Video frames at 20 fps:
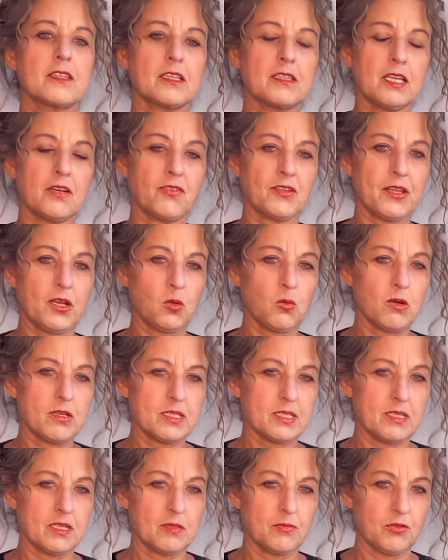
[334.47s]
level that it was
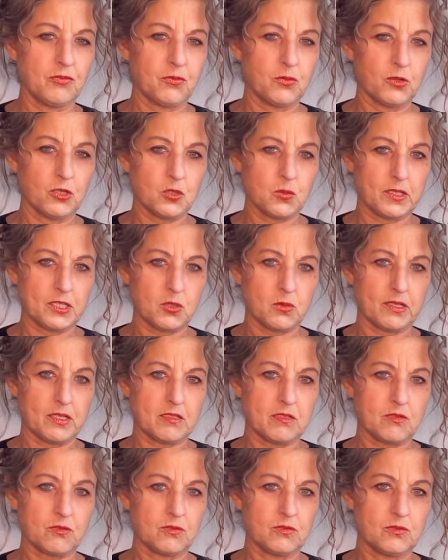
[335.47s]
the year before,
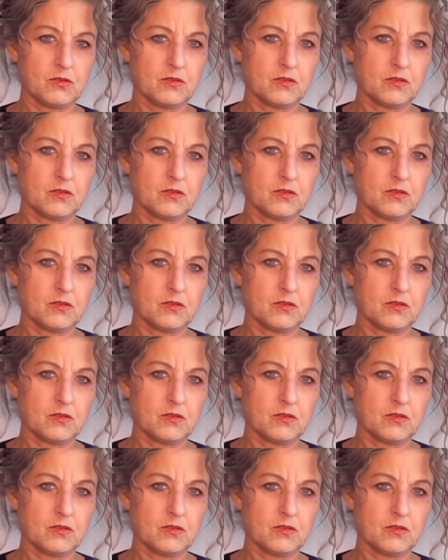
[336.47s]
2022.